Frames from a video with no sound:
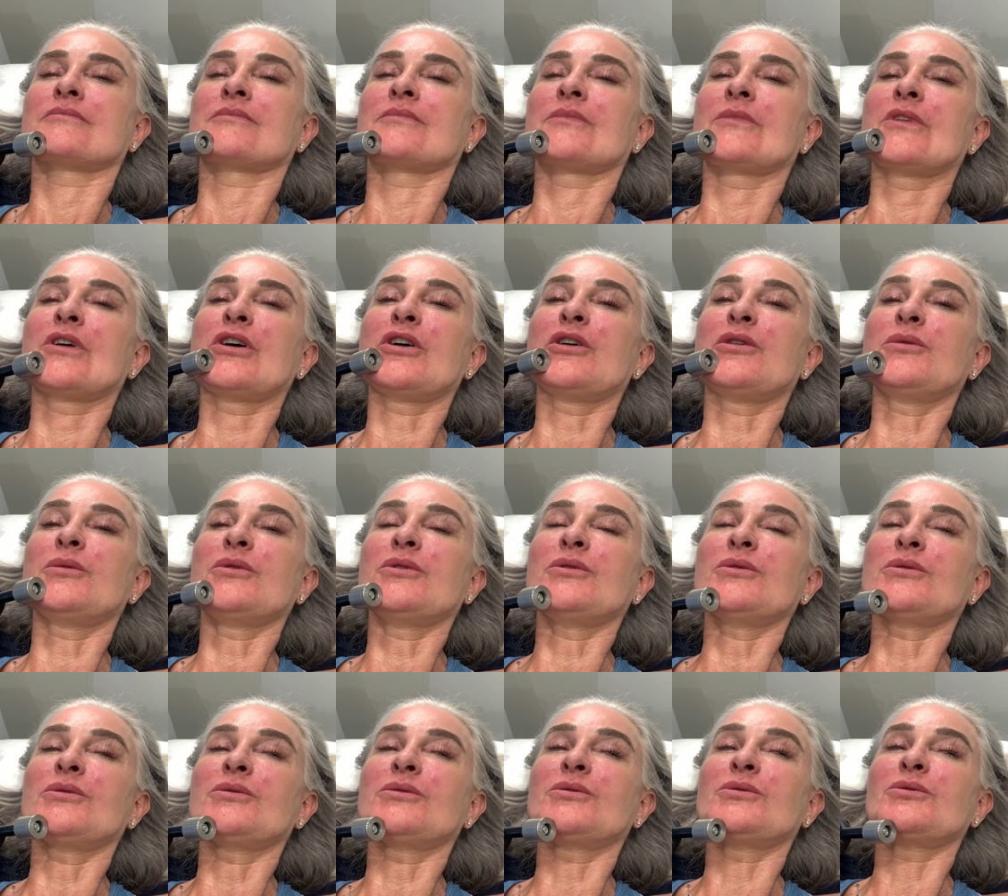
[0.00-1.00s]
So
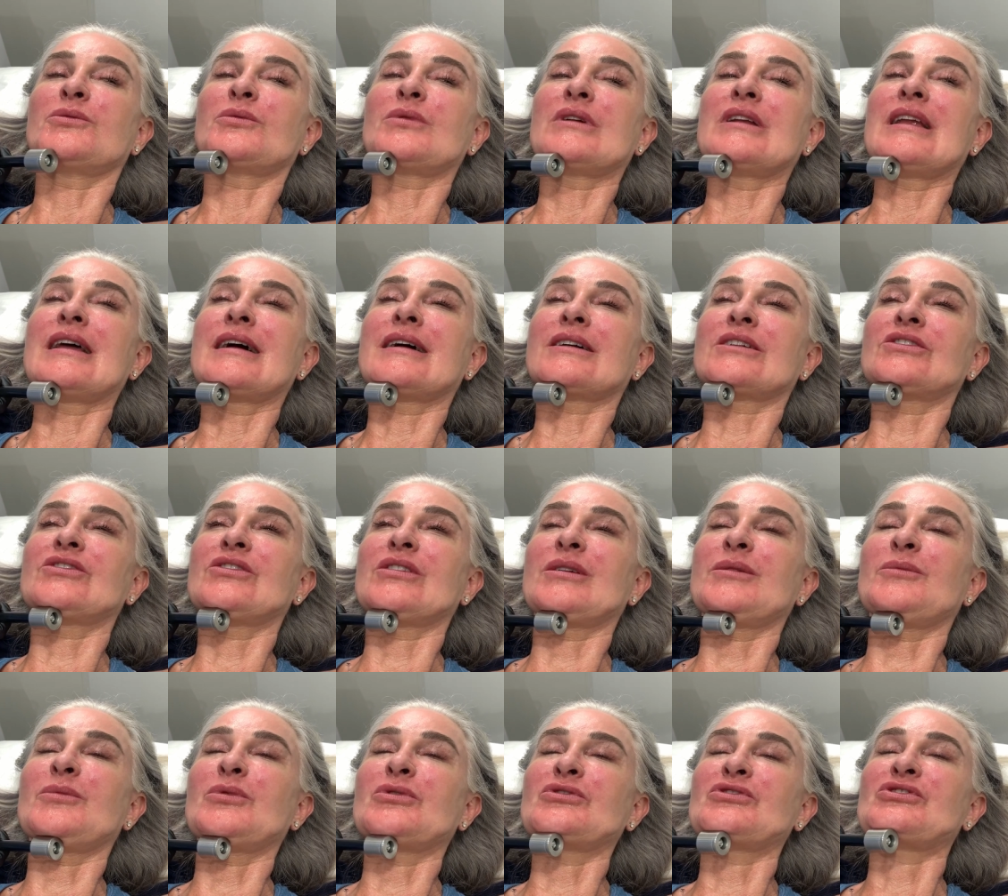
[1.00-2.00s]
this is all
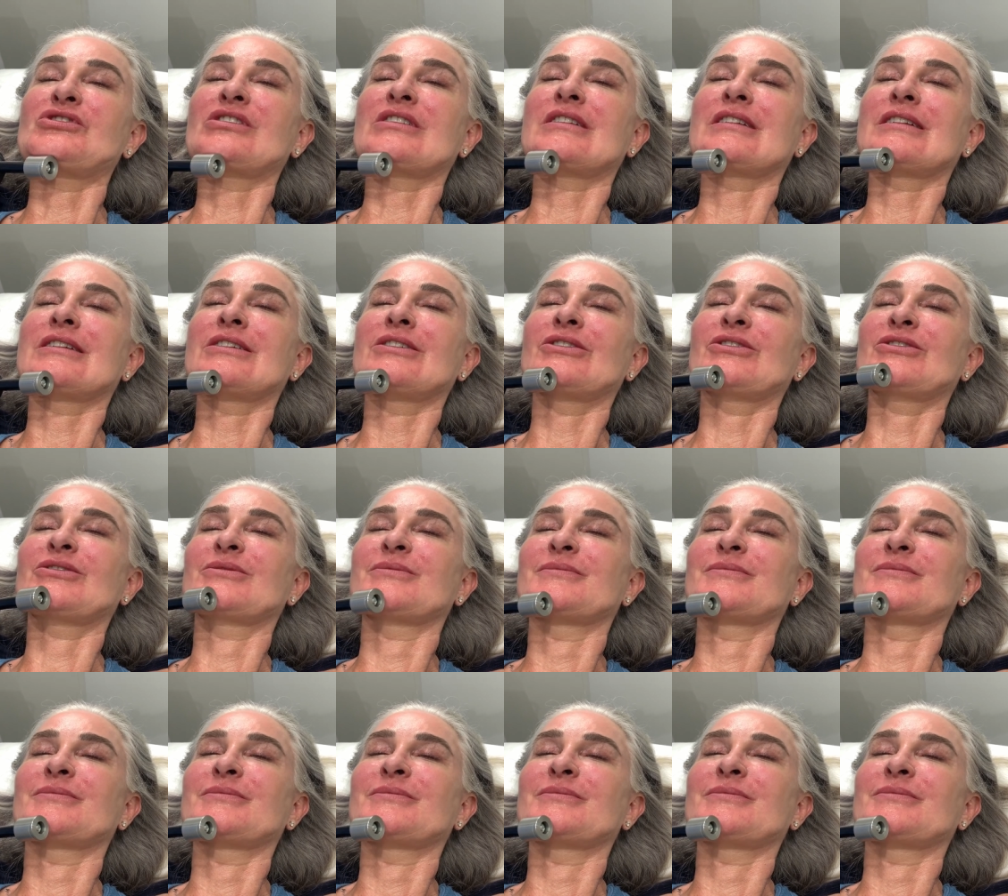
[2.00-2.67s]
relaxing watching this.